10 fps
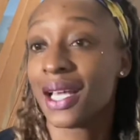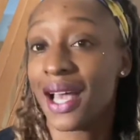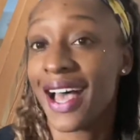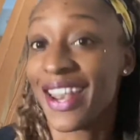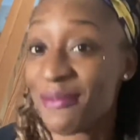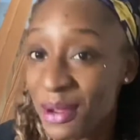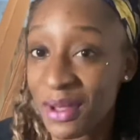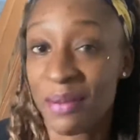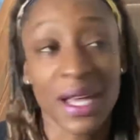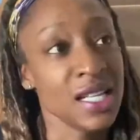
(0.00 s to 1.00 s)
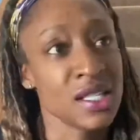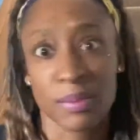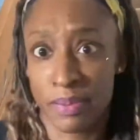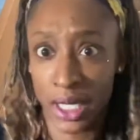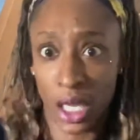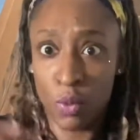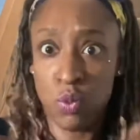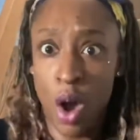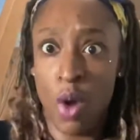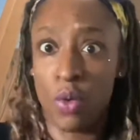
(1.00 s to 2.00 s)
And I remember the manager being like,
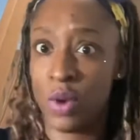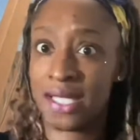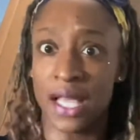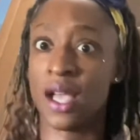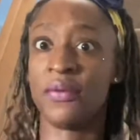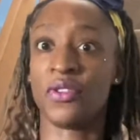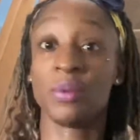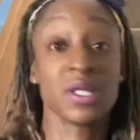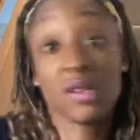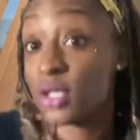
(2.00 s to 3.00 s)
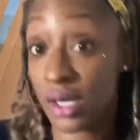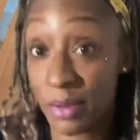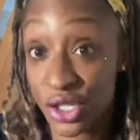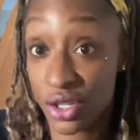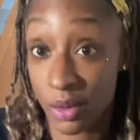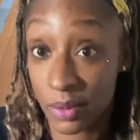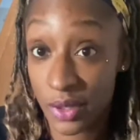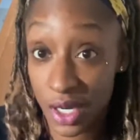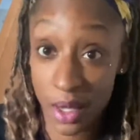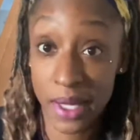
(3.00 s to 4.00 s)
whoa, where's that come from? Because I was good at my job. You
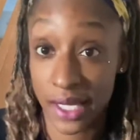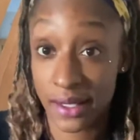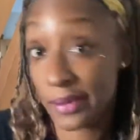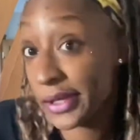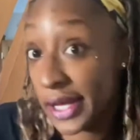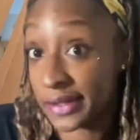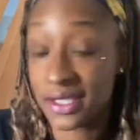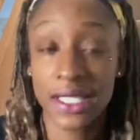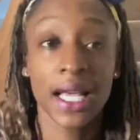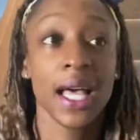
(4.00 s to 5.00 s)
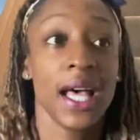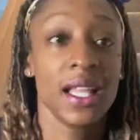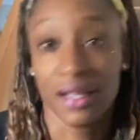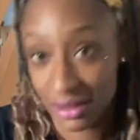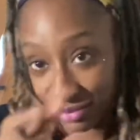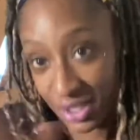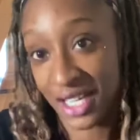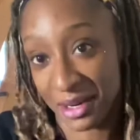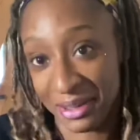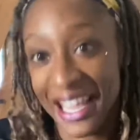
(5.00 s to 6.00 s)
know what I mean? I'm good. Turned
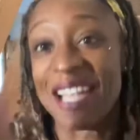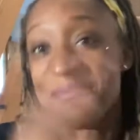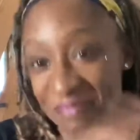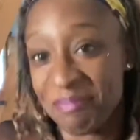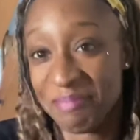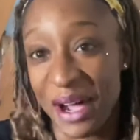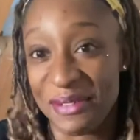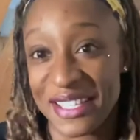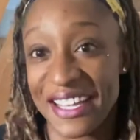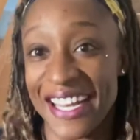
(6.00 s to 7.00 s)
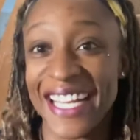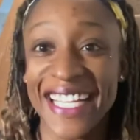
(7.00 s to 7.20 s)
up late, but I was good.